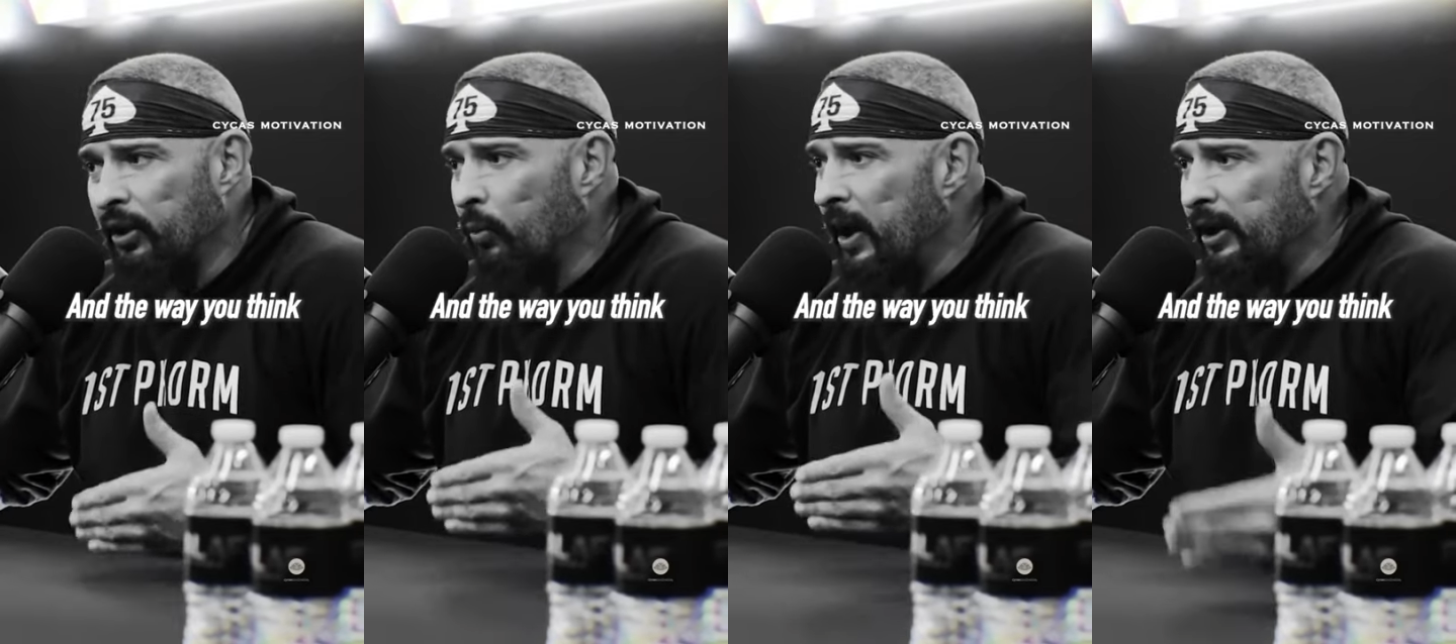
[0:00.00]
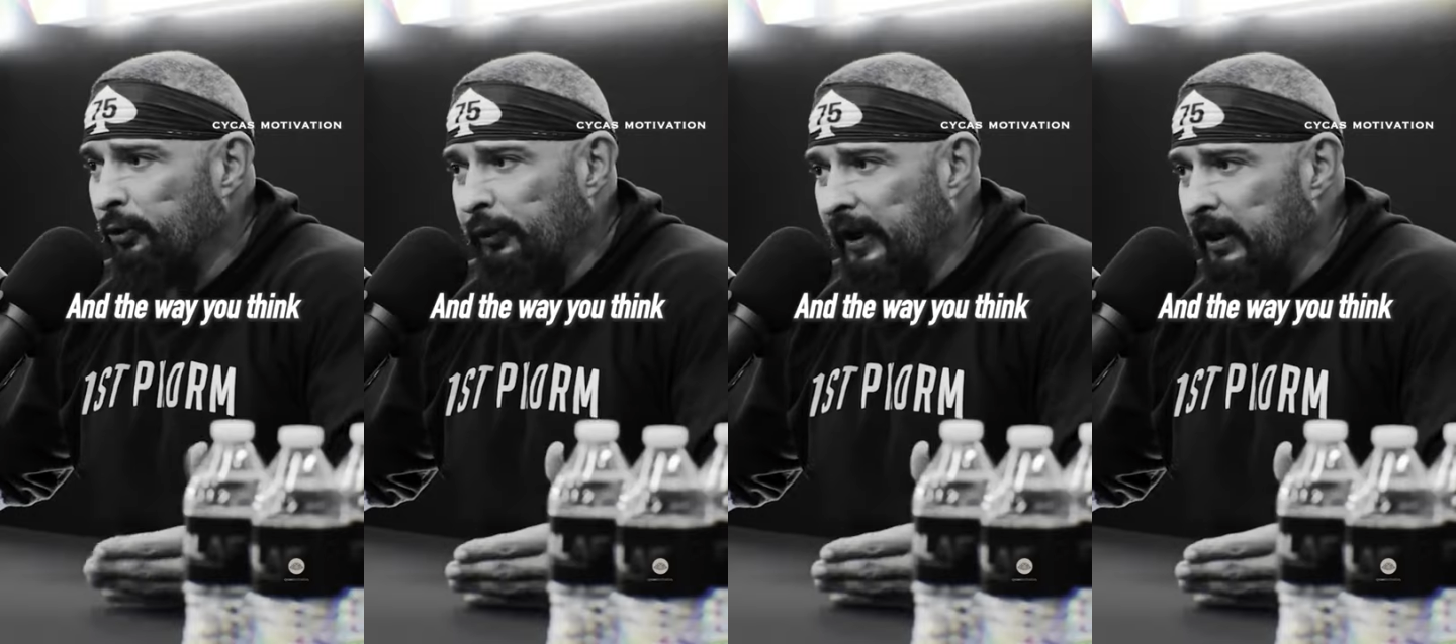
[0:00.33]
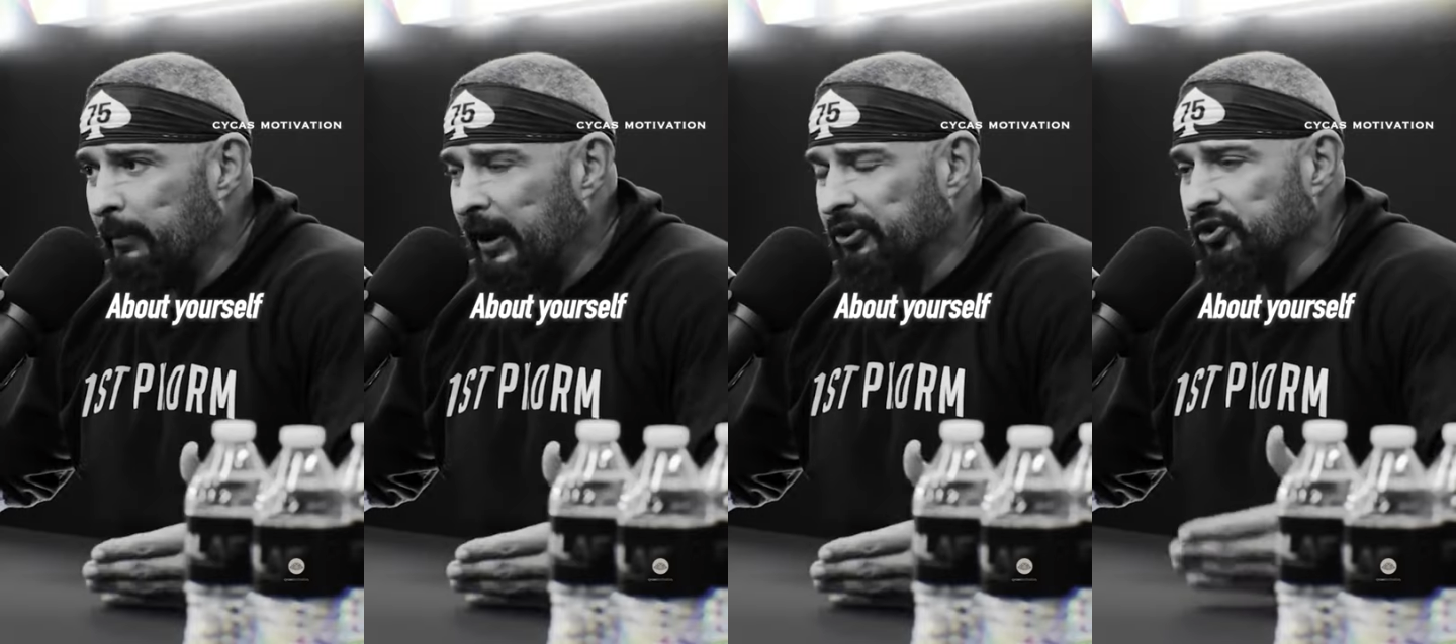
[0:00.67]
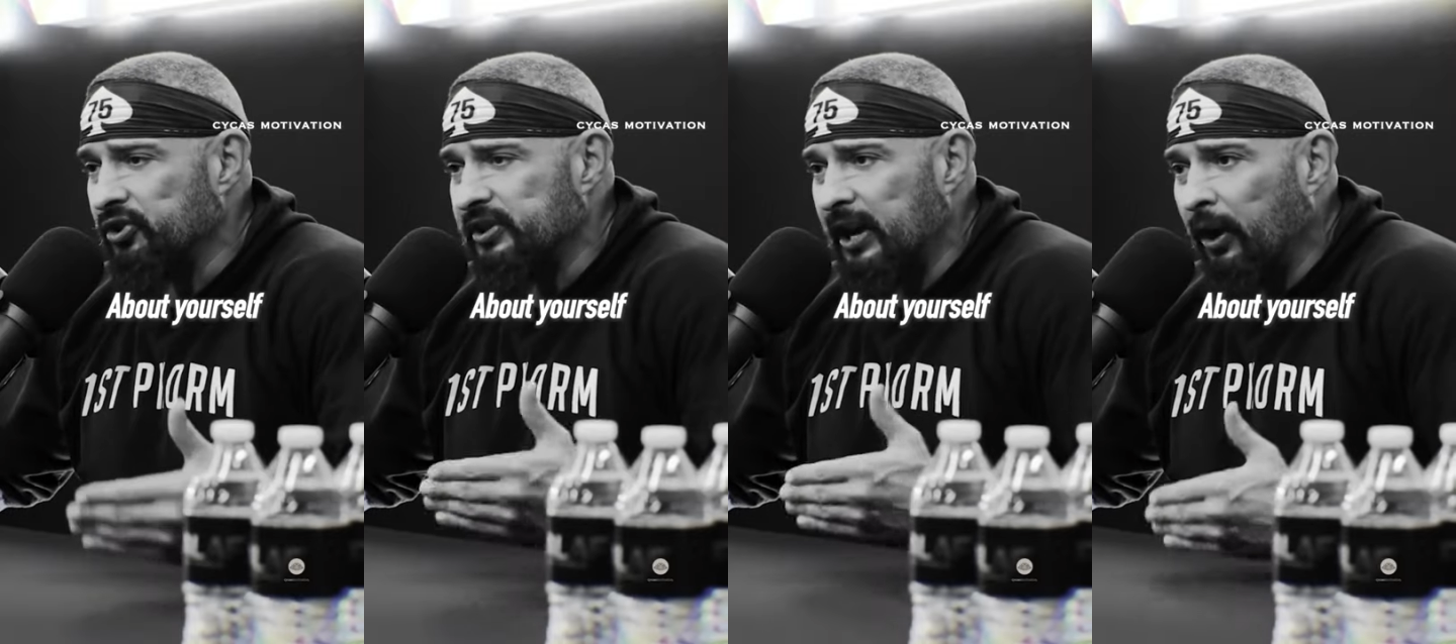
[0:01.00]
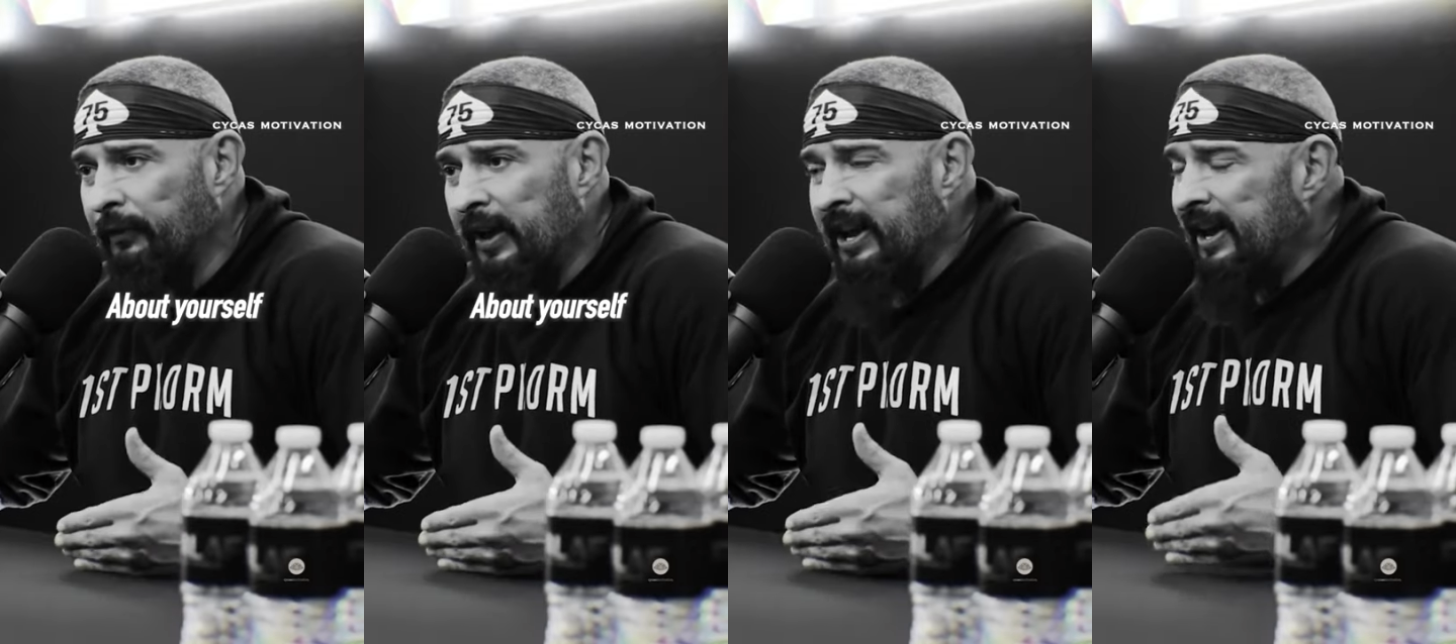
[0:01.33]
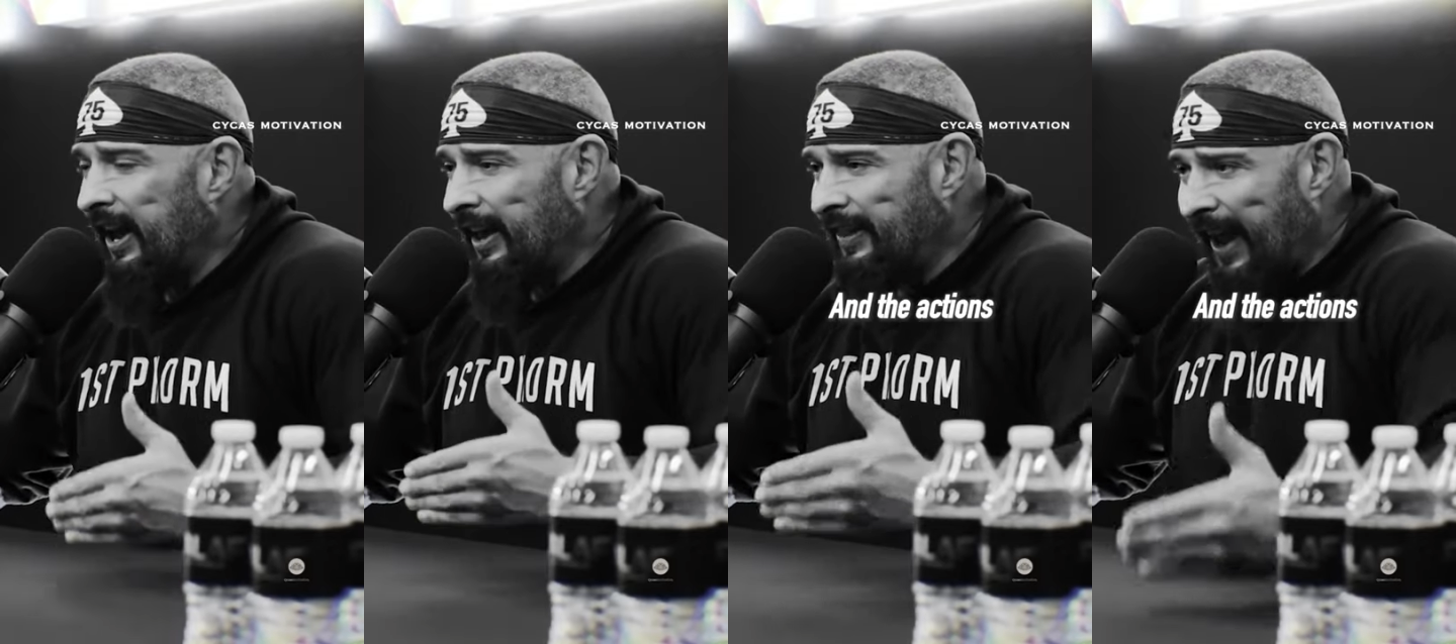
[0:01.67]
the way you think about yourself
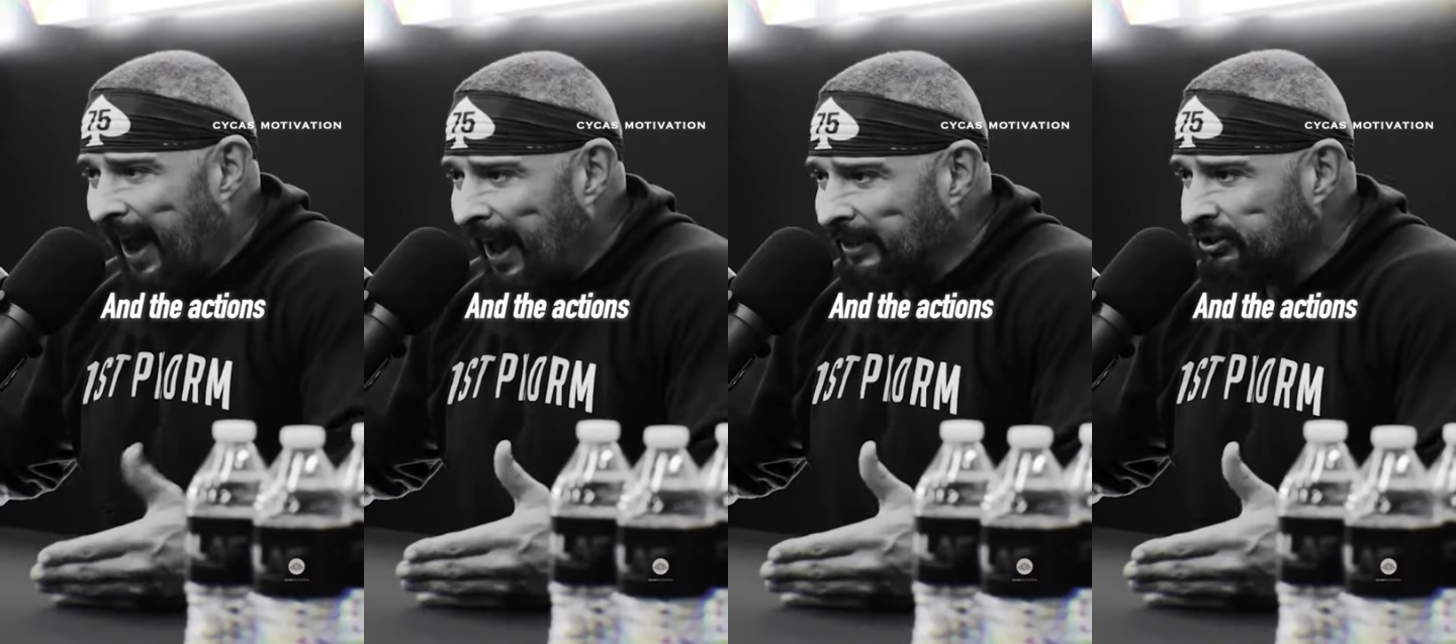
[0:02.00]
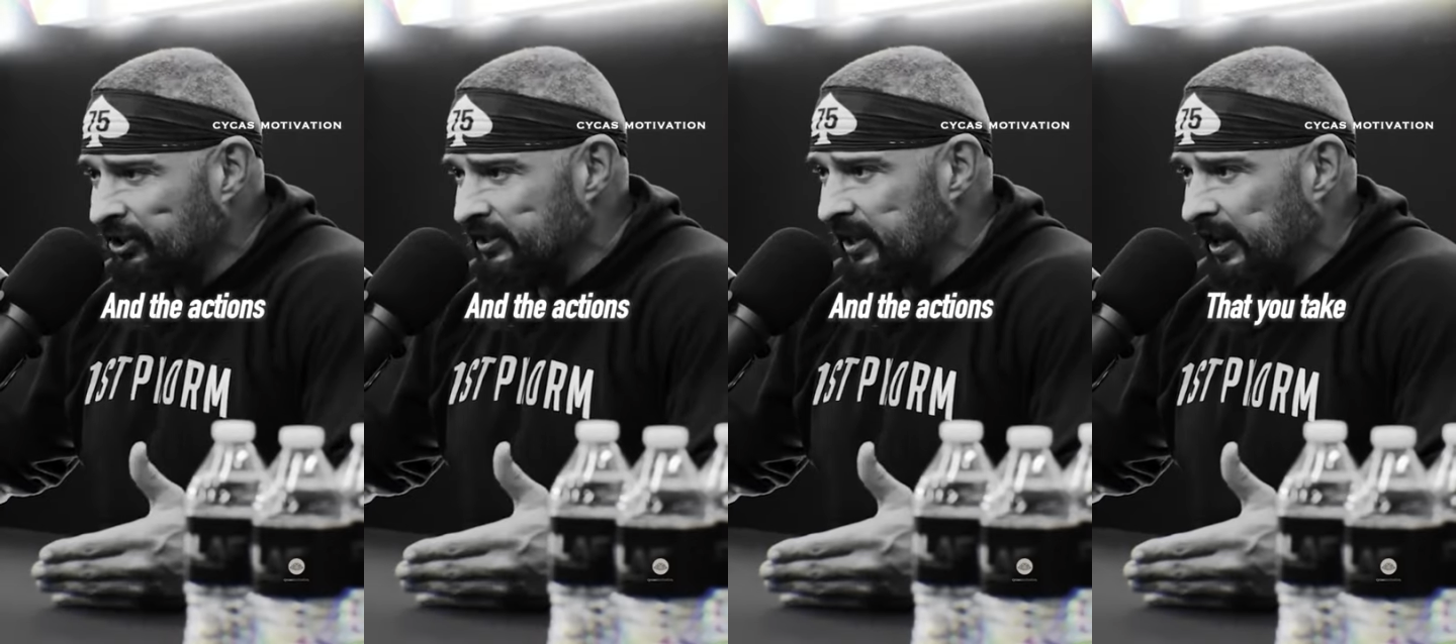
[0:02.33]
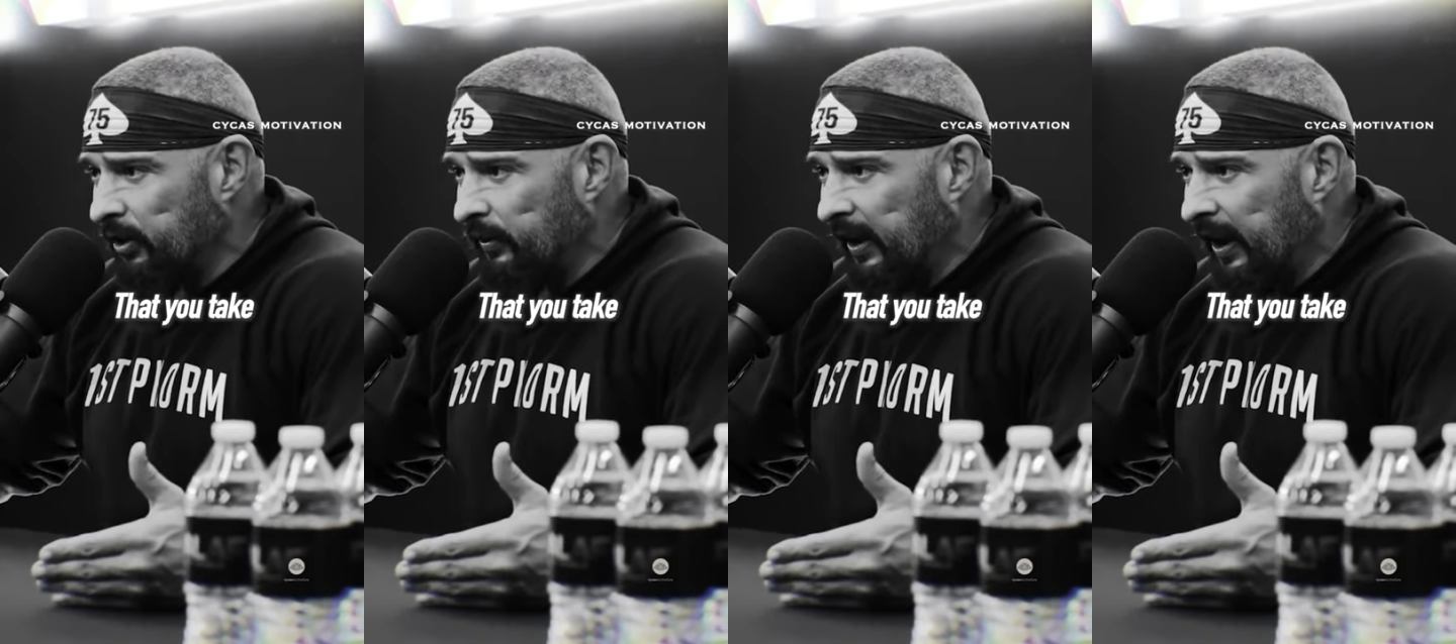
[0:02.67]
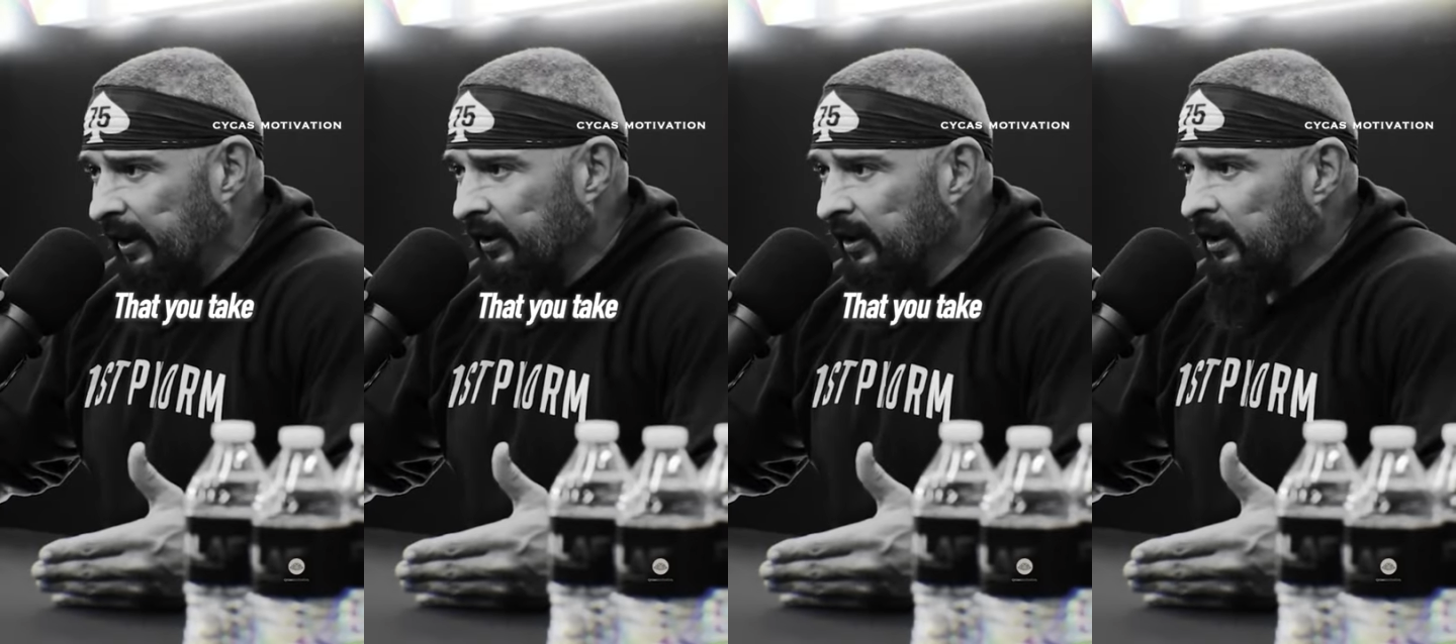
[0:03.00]
and the actions that you take.